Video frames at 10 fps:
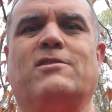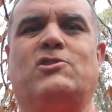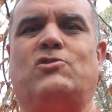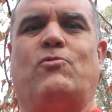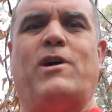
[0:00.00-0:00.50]
It's
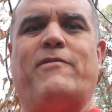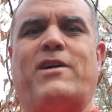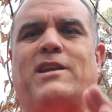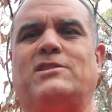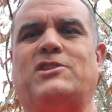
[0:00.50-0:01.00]
just the way I've
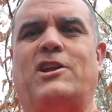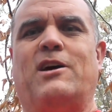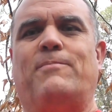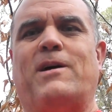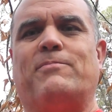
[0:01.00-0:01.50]
got it set
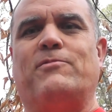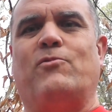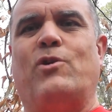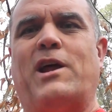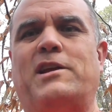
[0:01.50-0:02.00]
up. Like
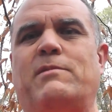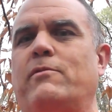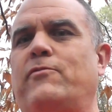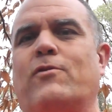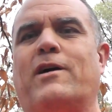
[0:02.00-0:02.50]
the one I did
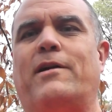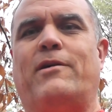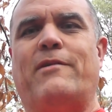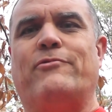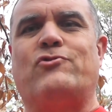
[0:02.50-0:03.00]
before, I
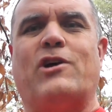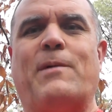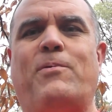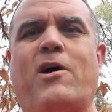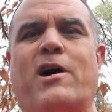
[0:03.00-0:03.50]
don't have a
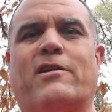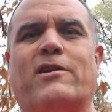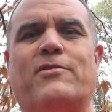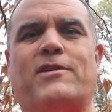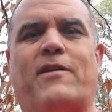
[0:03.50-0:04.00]
tripod or
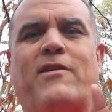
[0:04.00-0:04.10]
anything.